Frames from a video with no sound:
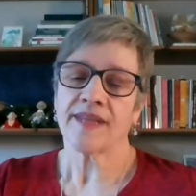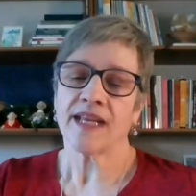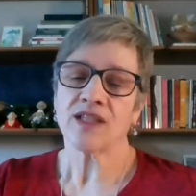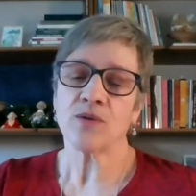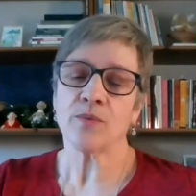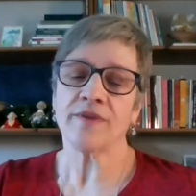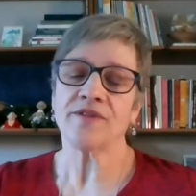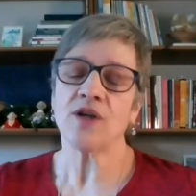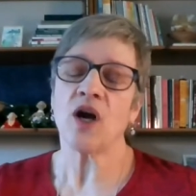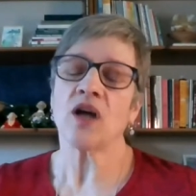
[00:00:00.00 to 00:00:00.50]

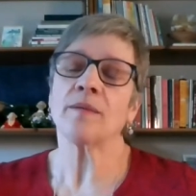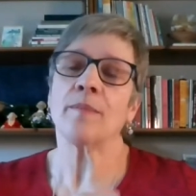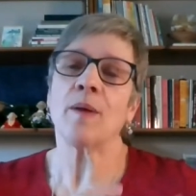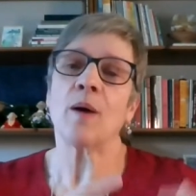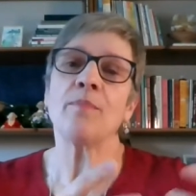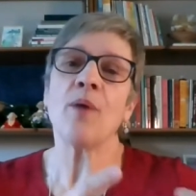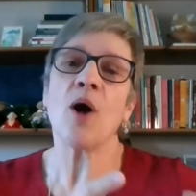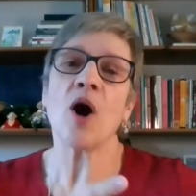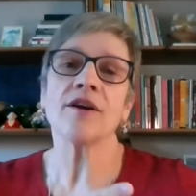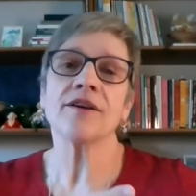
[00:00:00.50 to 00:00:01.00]
So we talked
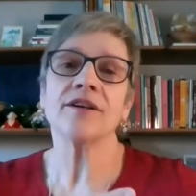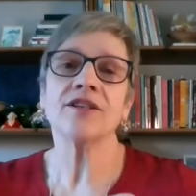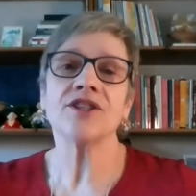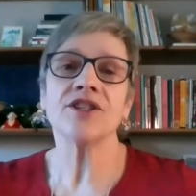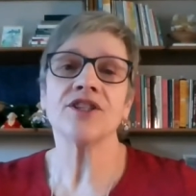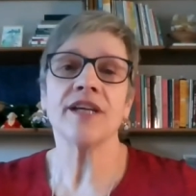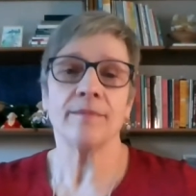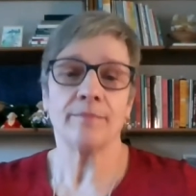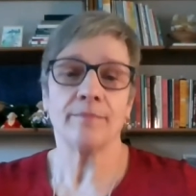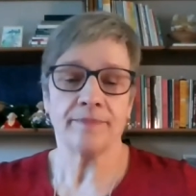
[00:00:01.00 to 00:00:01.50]
about
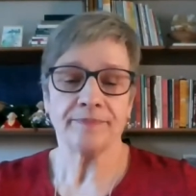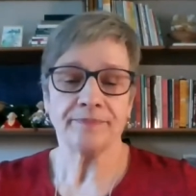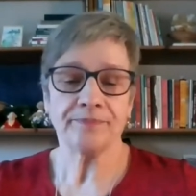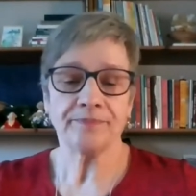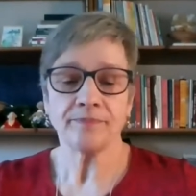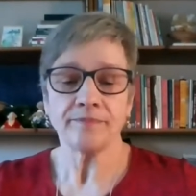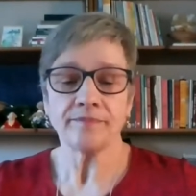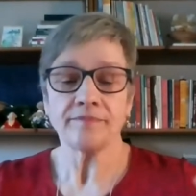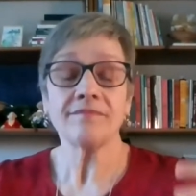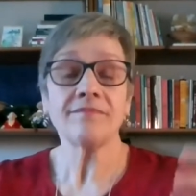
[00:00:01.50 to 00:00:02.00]
partnership
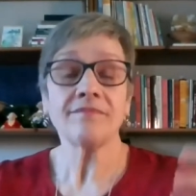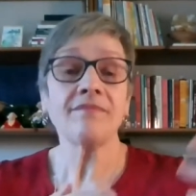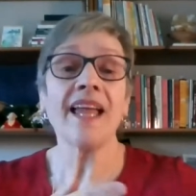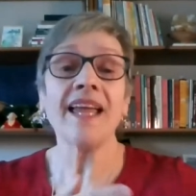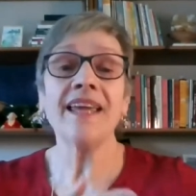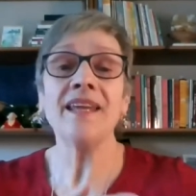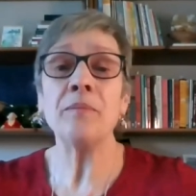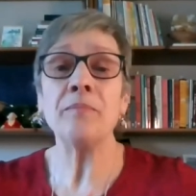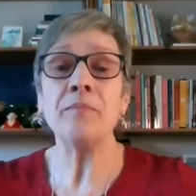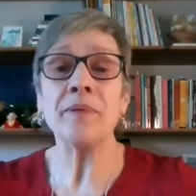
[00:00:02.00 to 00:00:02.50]

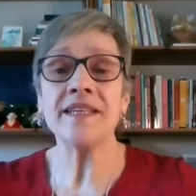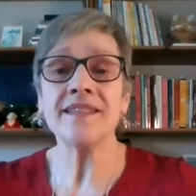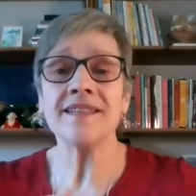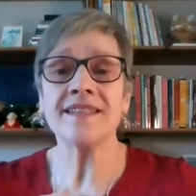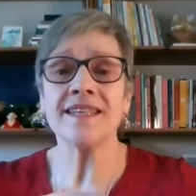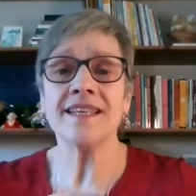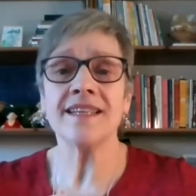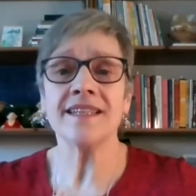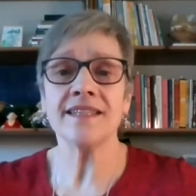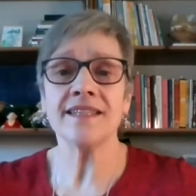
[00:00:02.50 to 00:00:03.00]
in a
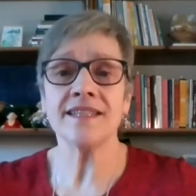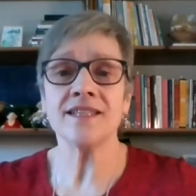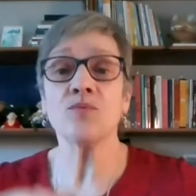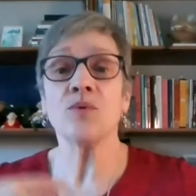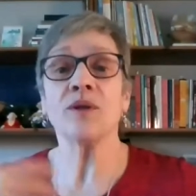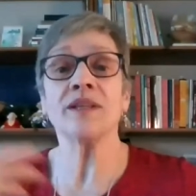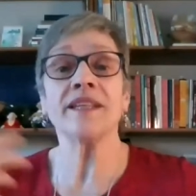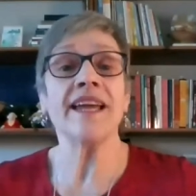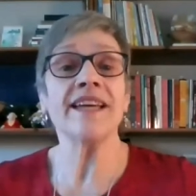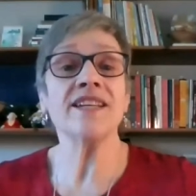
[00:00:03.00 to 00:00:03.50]
business,
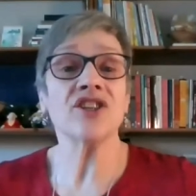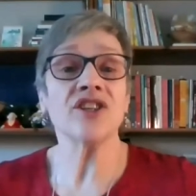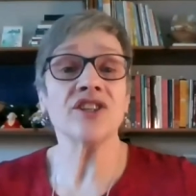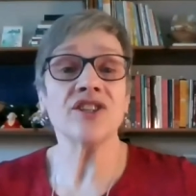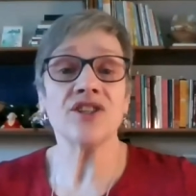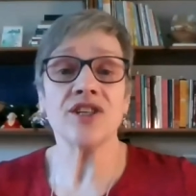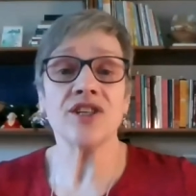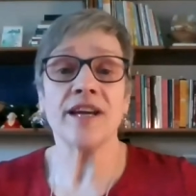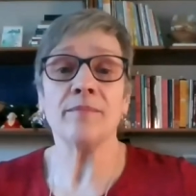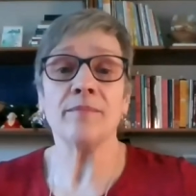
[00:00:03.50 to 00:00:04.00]

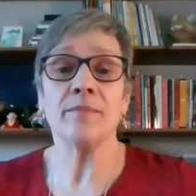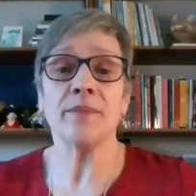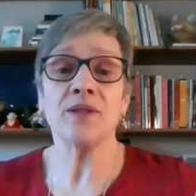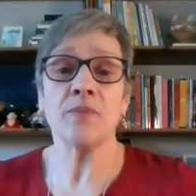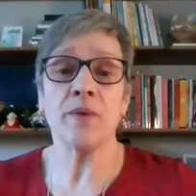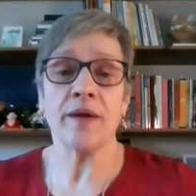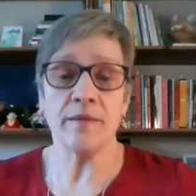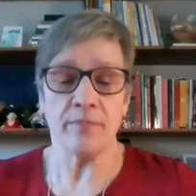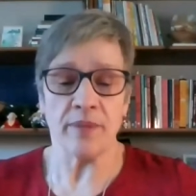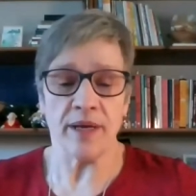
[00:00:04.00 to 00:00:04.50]
relationship
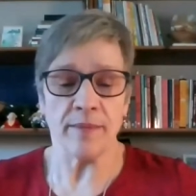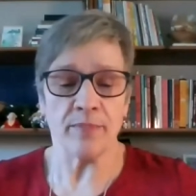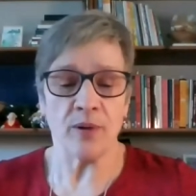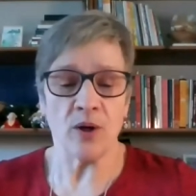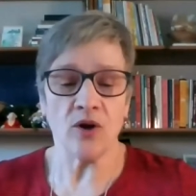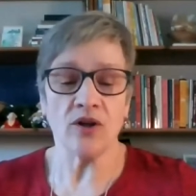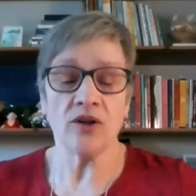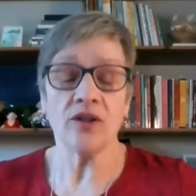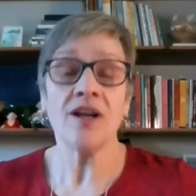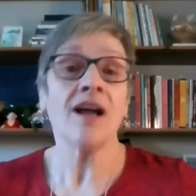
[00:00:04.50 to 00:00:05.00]
between
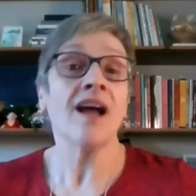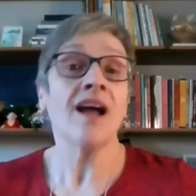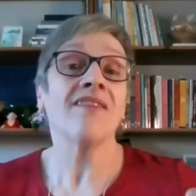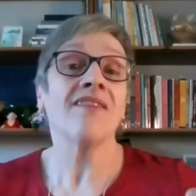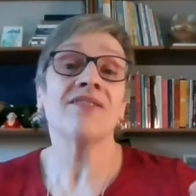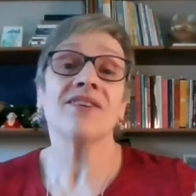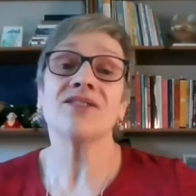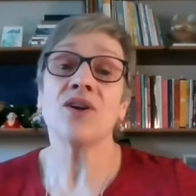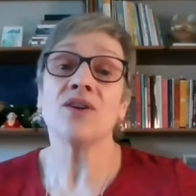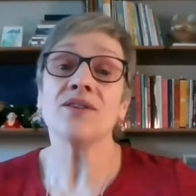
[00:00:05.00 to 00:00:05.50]
people.
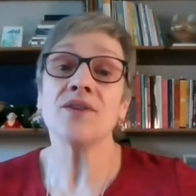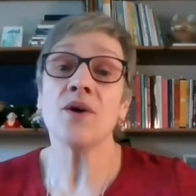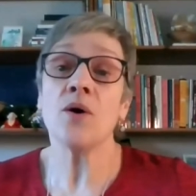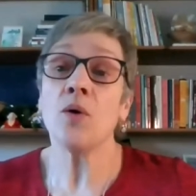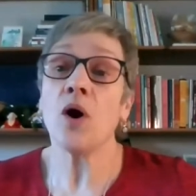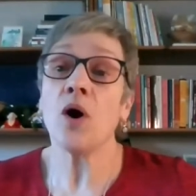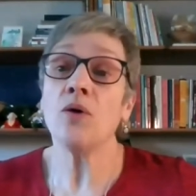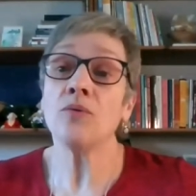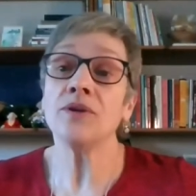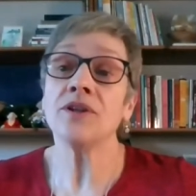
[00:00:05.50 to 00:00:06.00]
There's
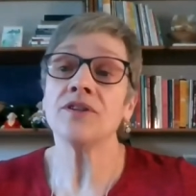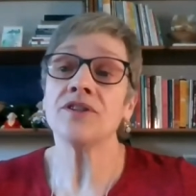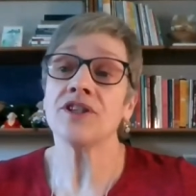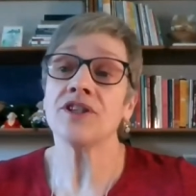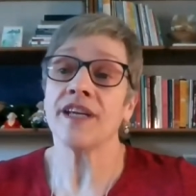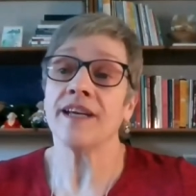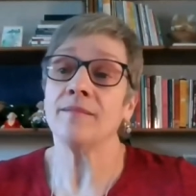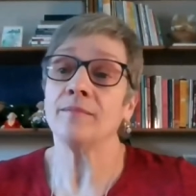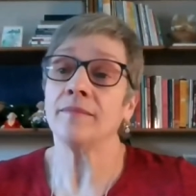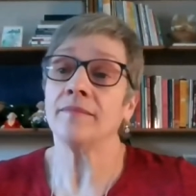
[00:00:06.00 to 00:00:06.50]
also
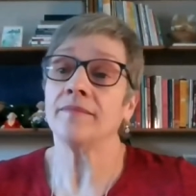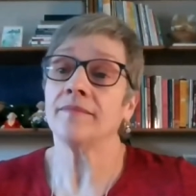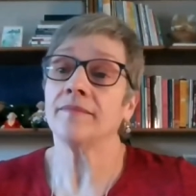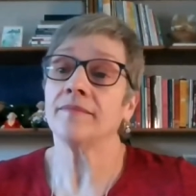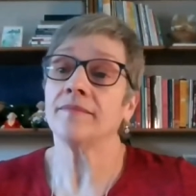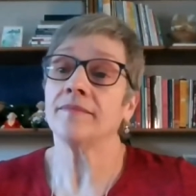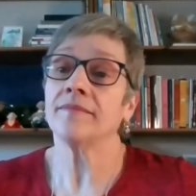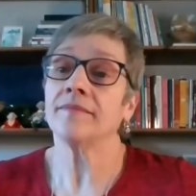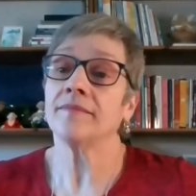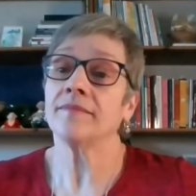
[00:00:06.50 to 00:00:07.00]
ownership.
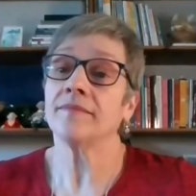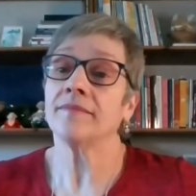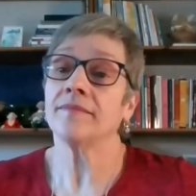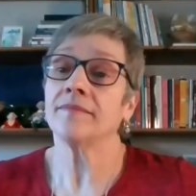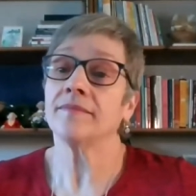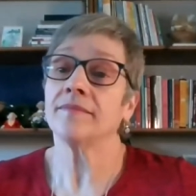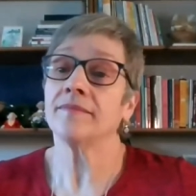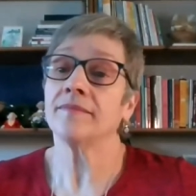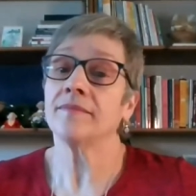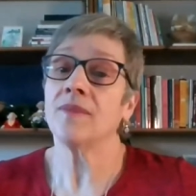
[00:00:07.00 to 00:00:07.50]

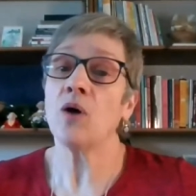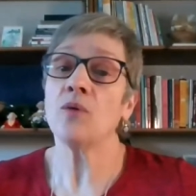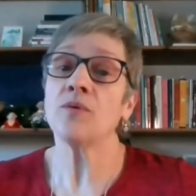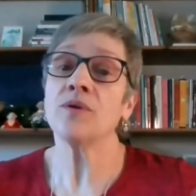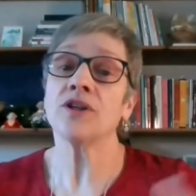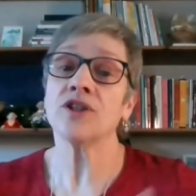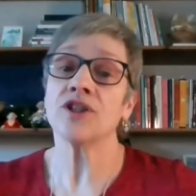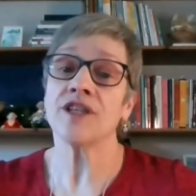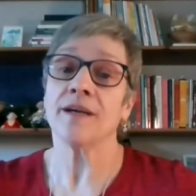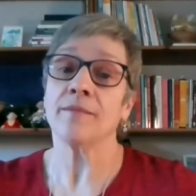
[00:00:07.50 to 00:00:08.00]

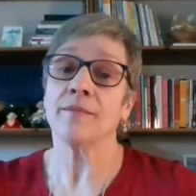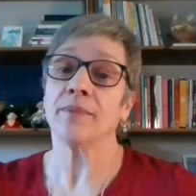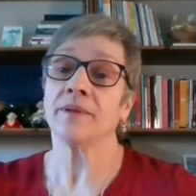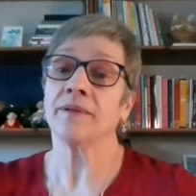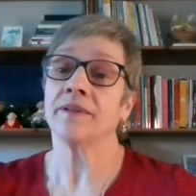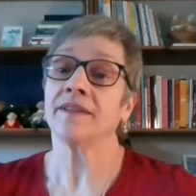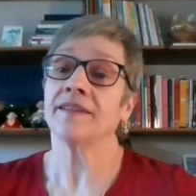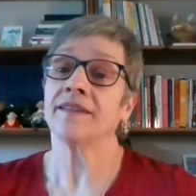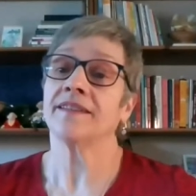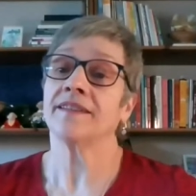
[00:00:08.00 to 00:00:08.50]
Ownership
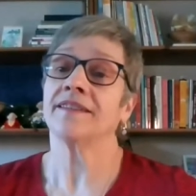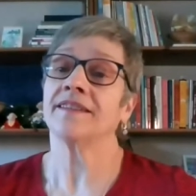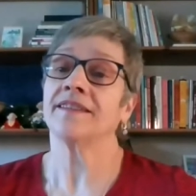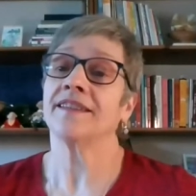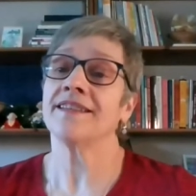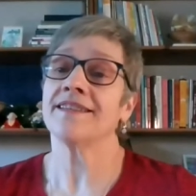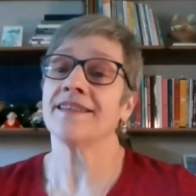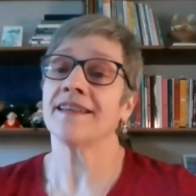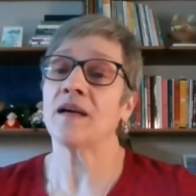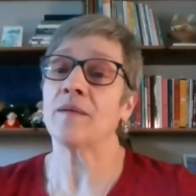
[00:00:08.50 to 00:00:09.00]

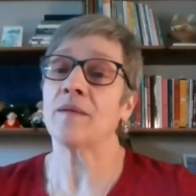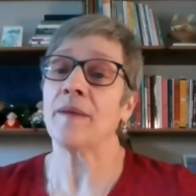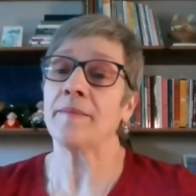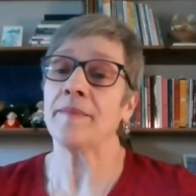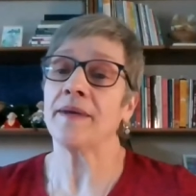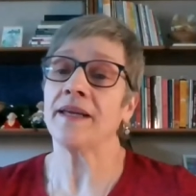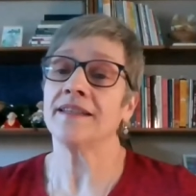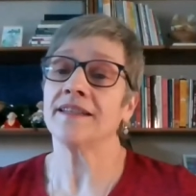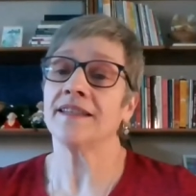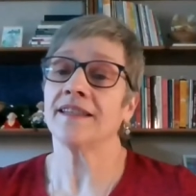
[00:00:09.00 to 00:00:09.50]
is a
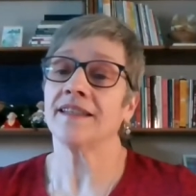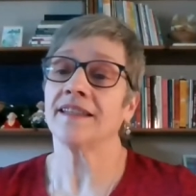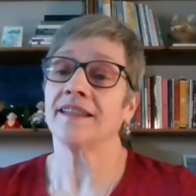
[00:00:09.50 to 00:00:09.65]
commitment.